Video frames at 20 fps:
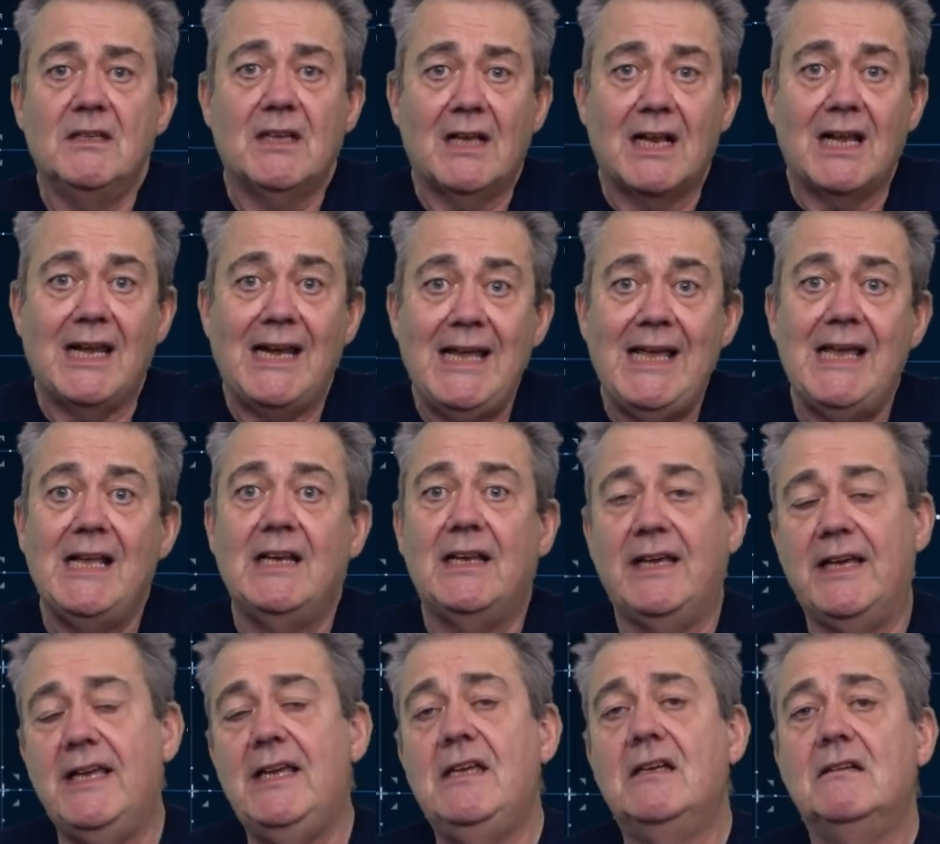
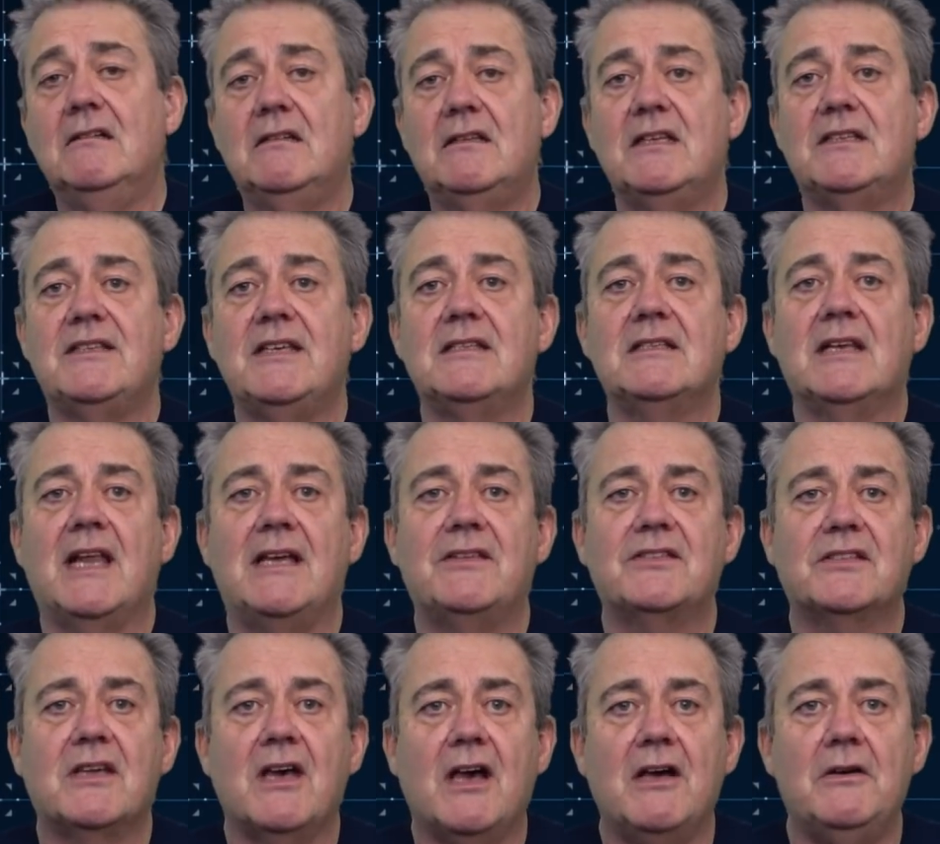Clearly, this is
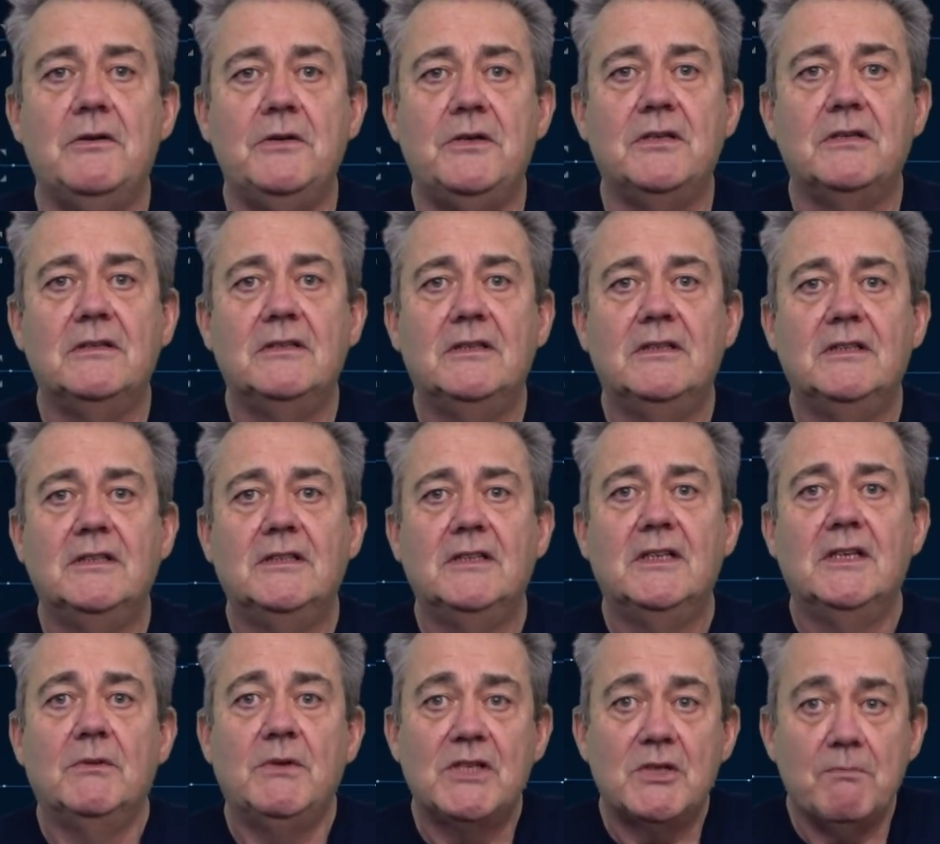less code,
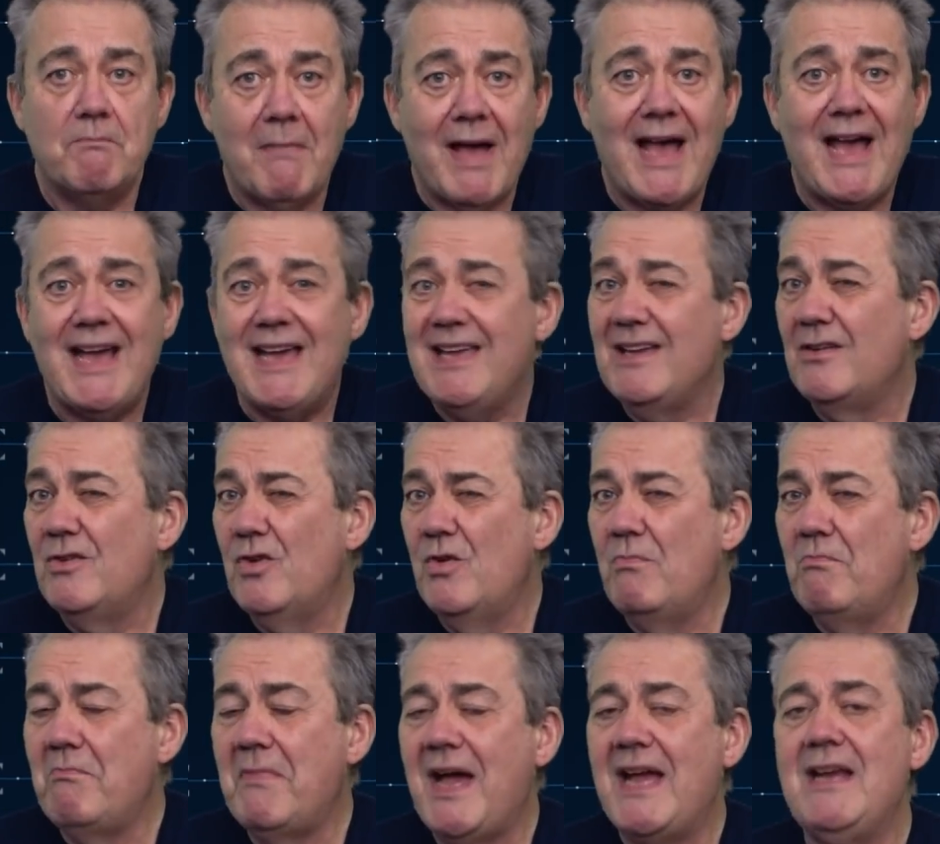which may or
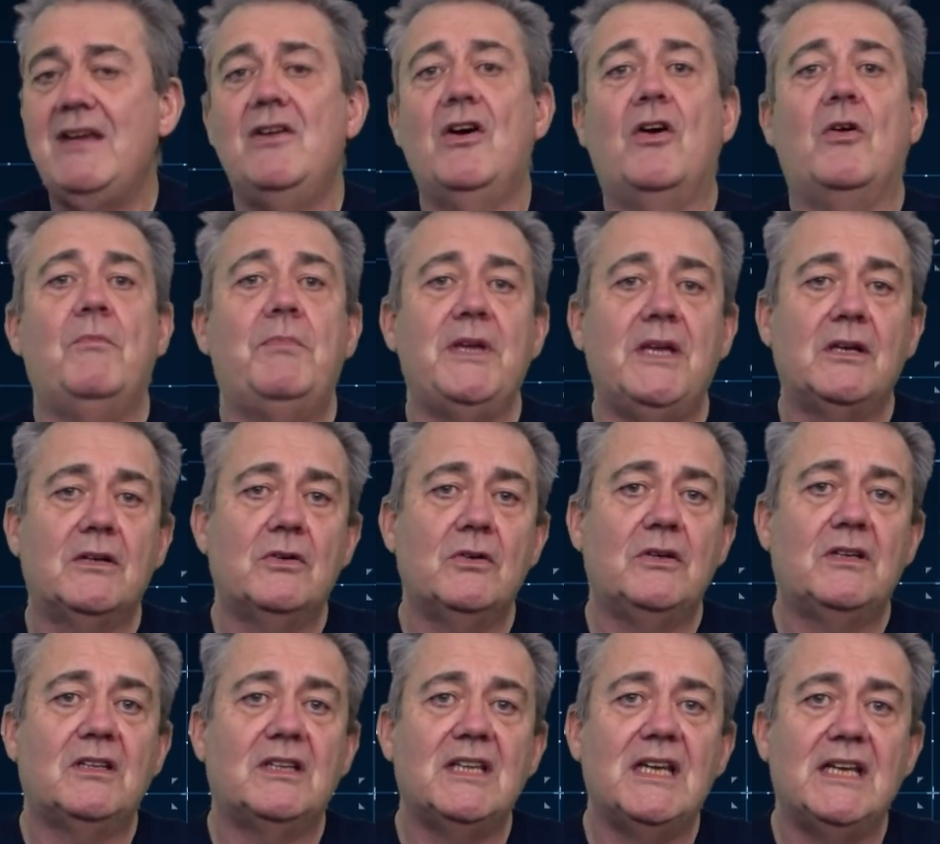may not be a
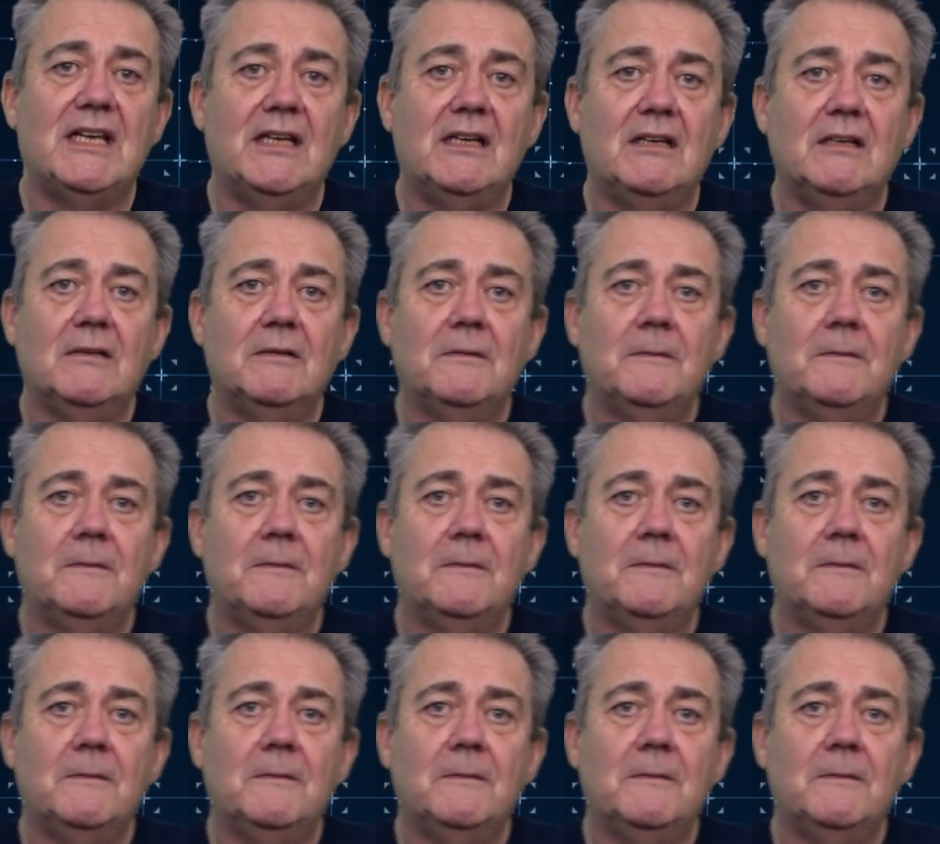good thing.